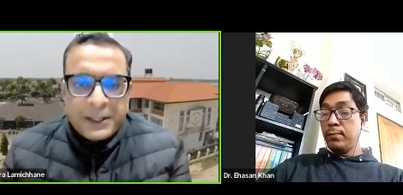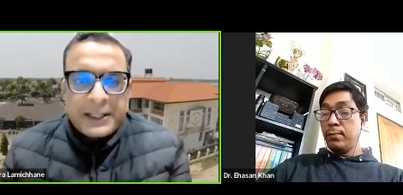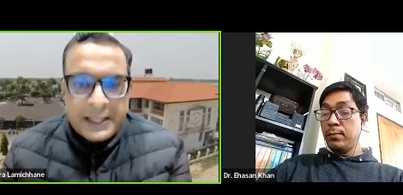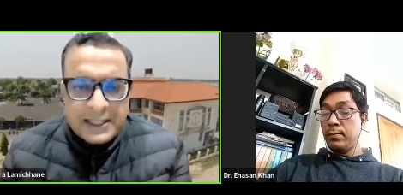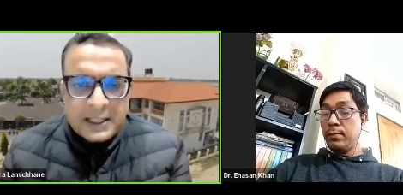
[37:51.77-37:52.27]

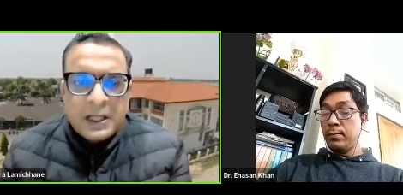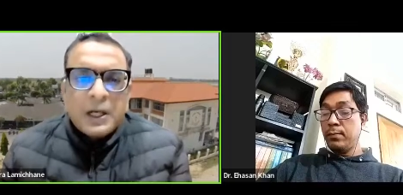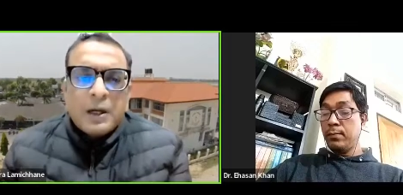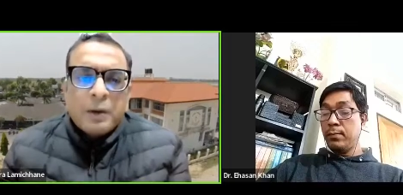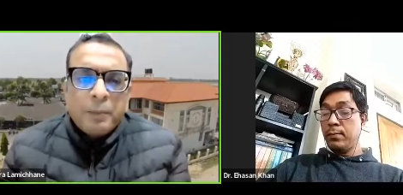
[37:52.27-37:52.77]
Speaker 1: but it is
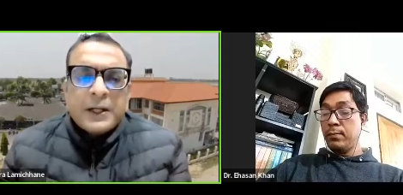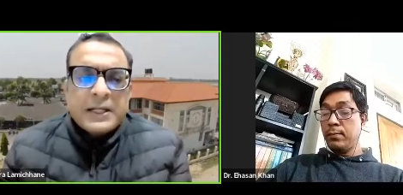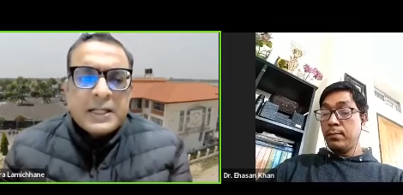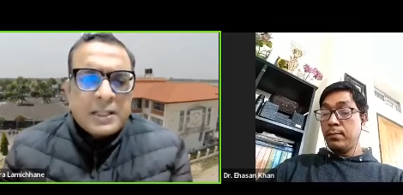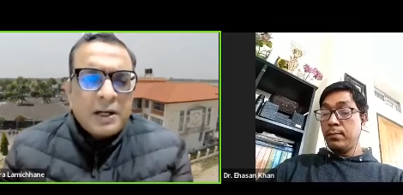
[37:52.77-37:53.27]
not uh,
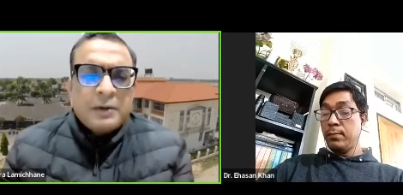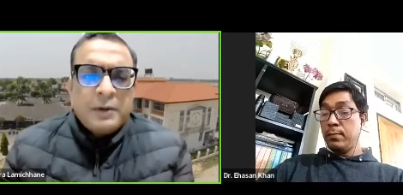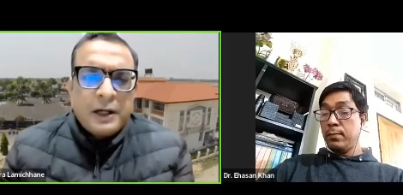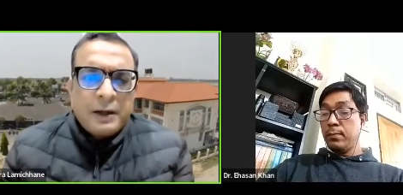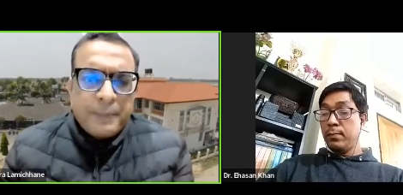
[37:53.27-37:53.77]
practically
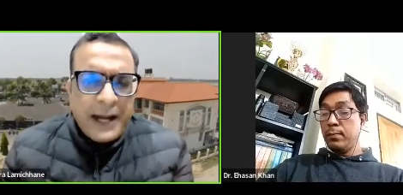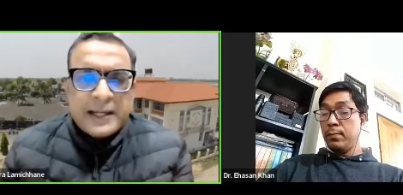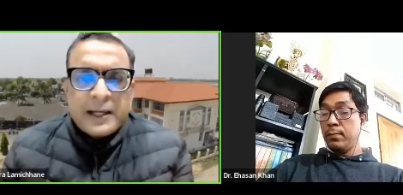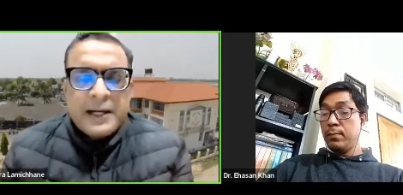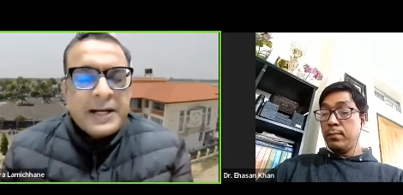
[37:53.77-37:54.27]
it's very
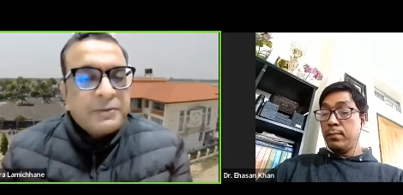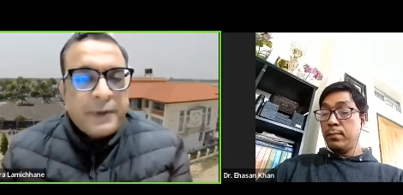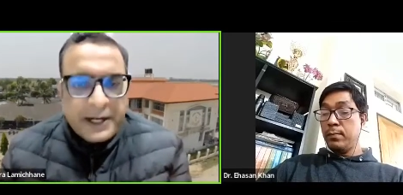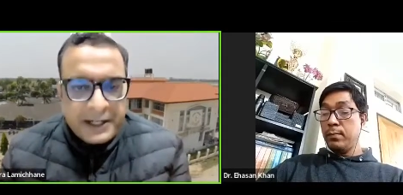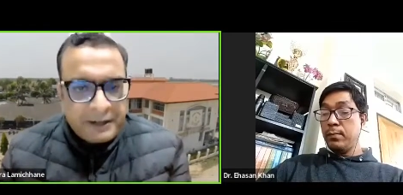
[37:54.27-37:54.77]
difficult it
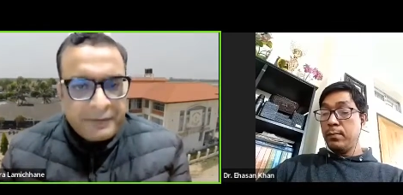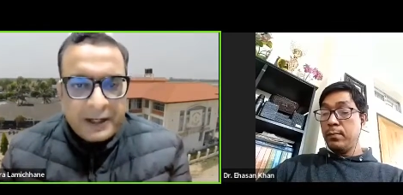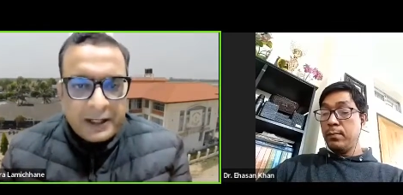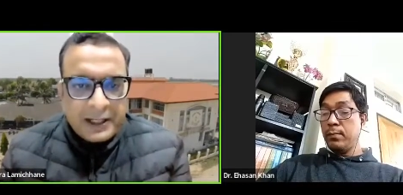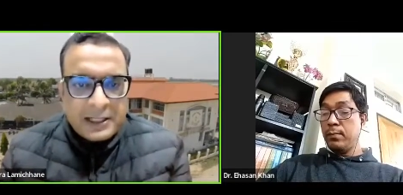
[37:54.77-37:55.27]
is not
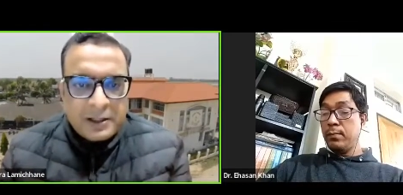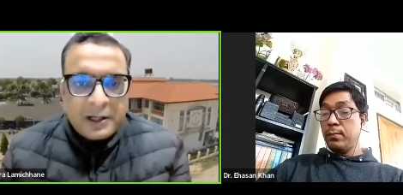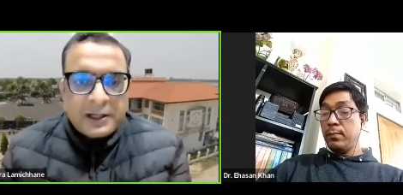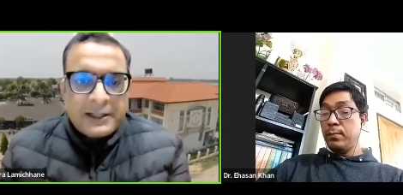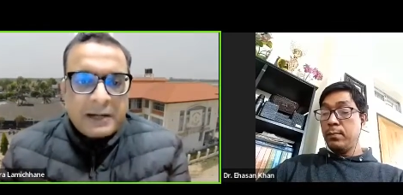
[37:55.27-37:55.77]
that much easy
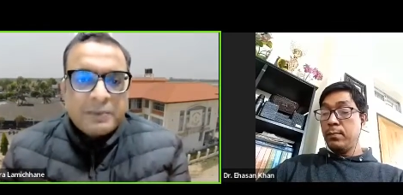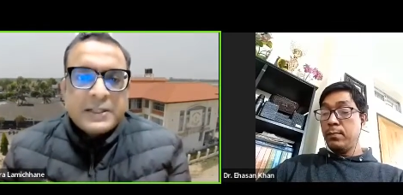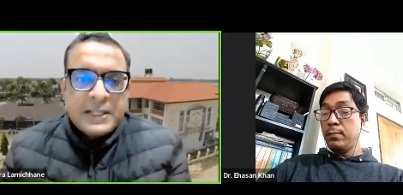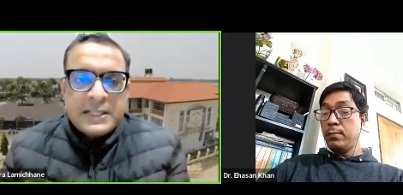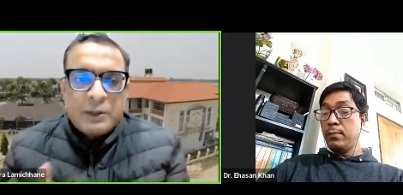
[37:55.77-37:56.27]
what we
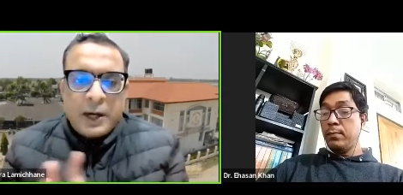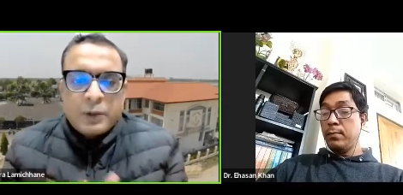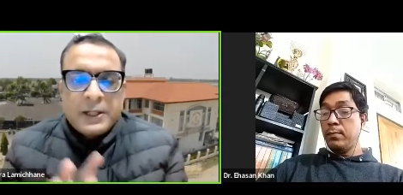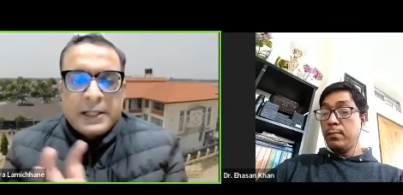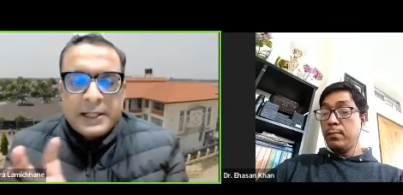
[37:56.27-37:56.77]
study
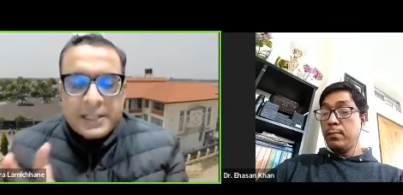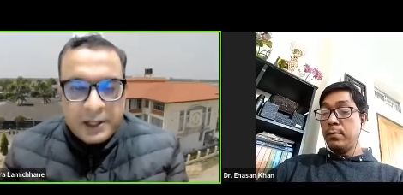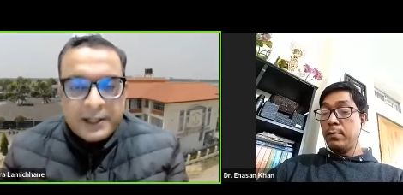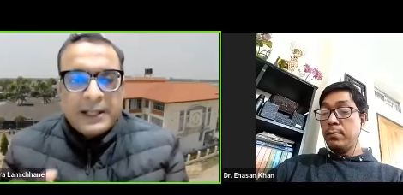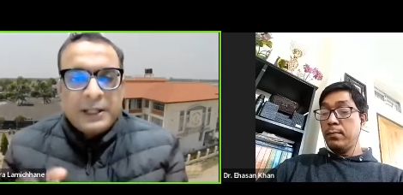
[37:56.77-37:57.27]
in the book or
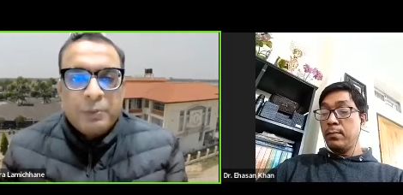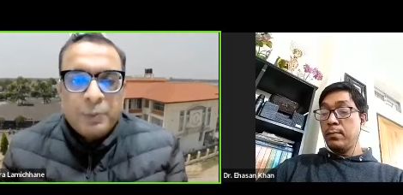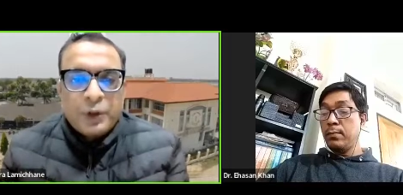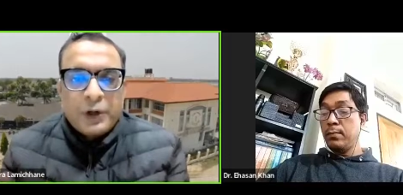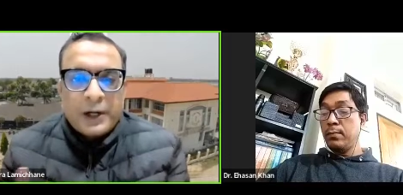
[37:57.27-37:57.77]
like that
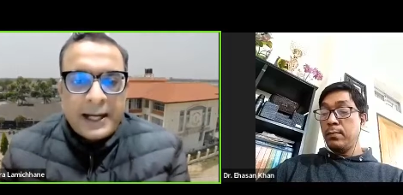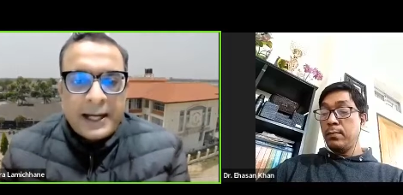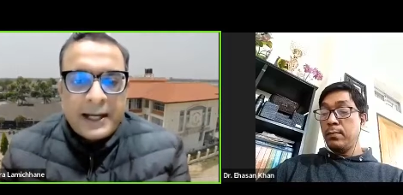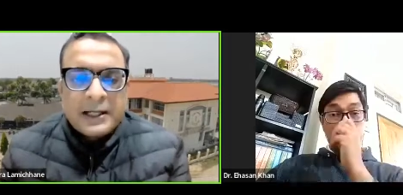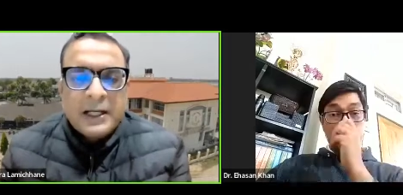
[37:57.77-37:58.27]
but
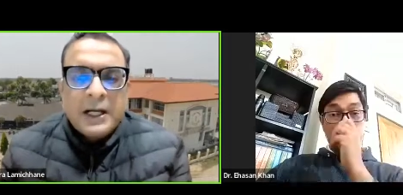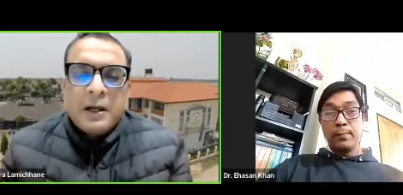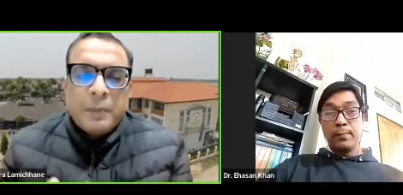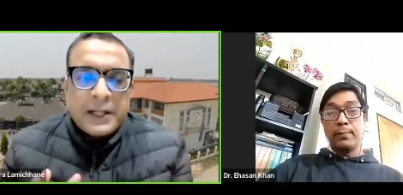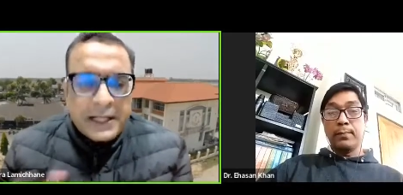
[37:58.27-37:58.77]
it has some
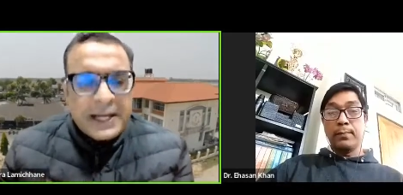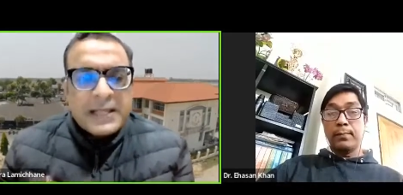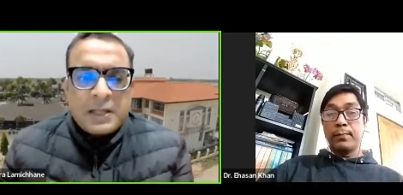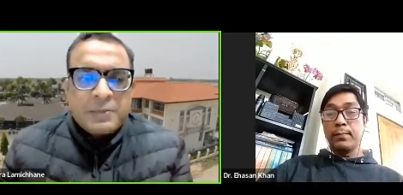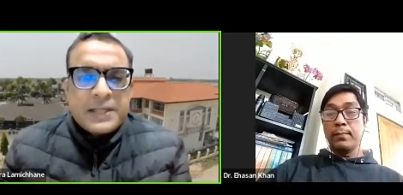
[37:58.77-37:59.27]

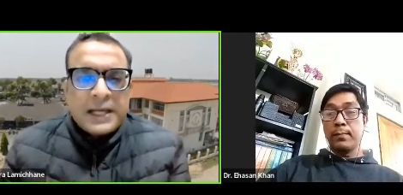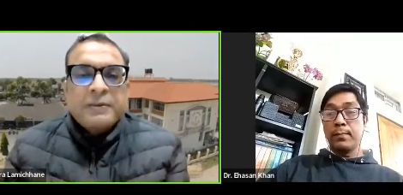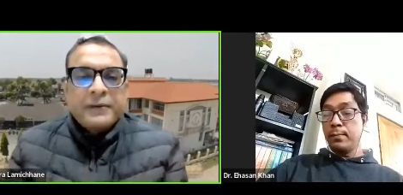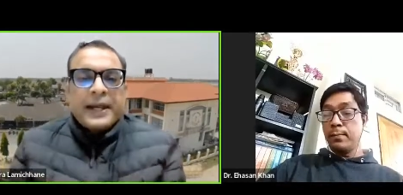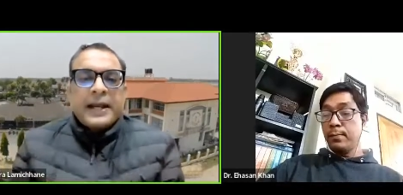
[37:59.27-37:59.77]
significant
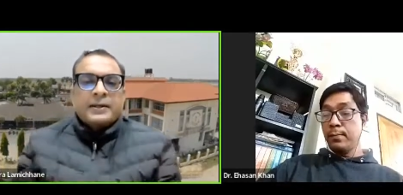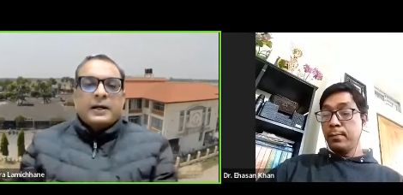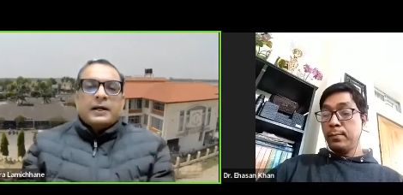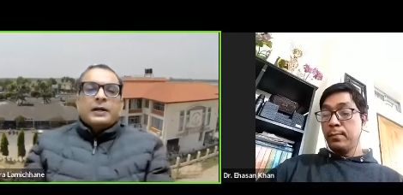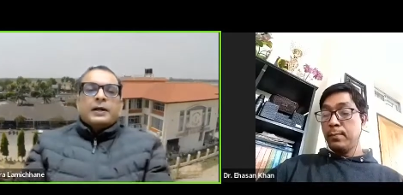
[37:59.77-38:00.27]
uh,
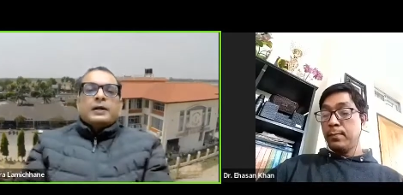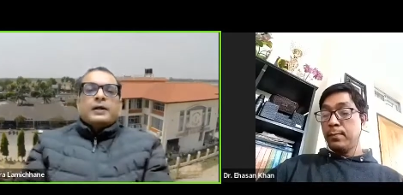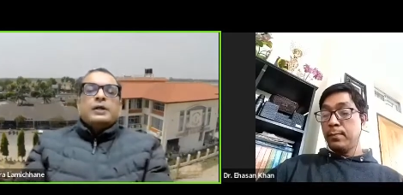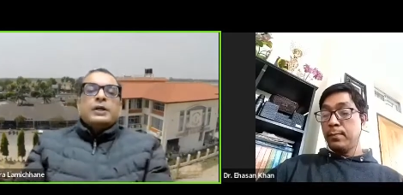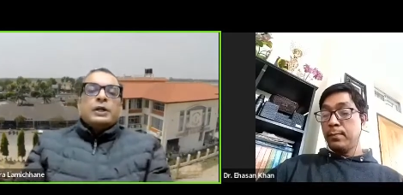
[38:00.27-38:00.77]
uh,
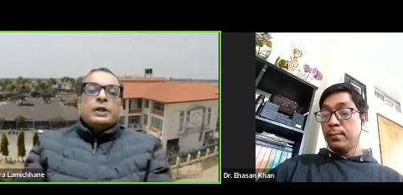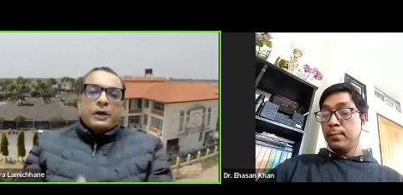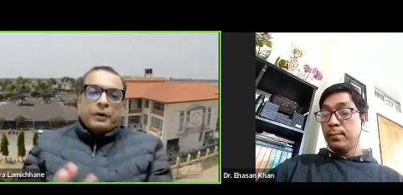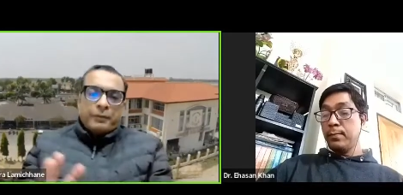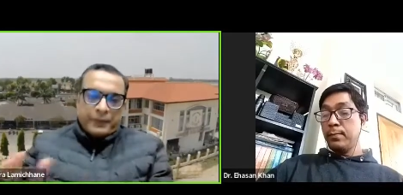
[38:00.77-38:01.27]
uh,
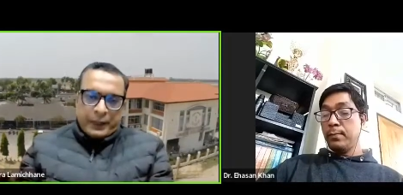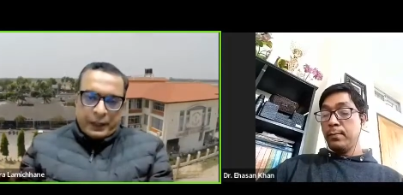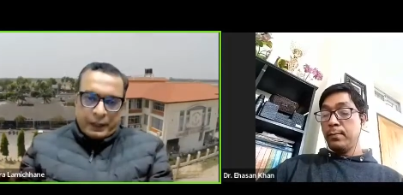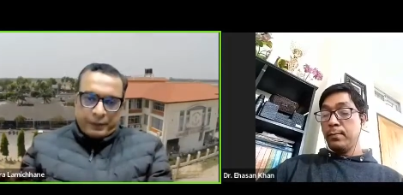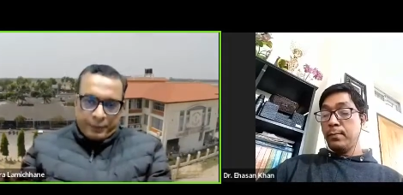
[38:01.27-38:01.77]
for the
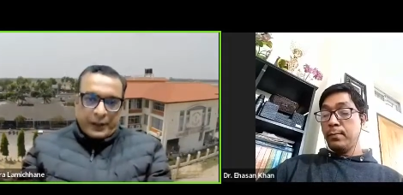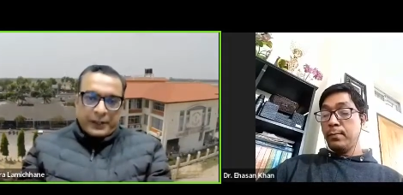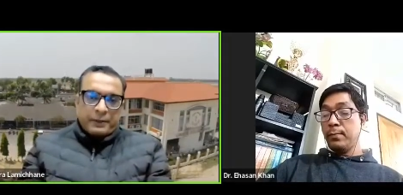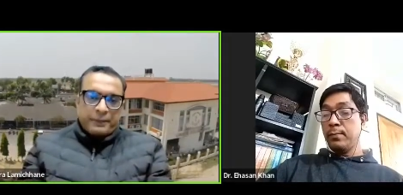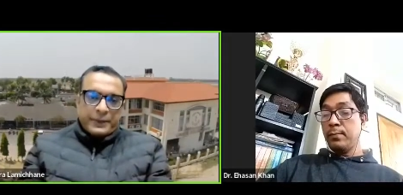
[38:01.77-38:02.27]

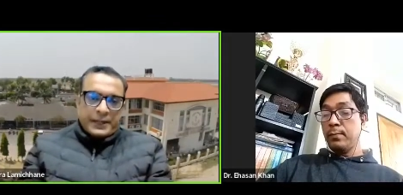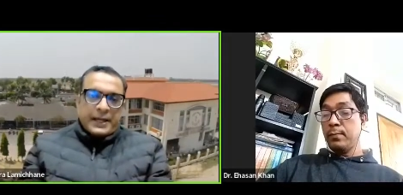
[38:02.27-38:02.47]
determination of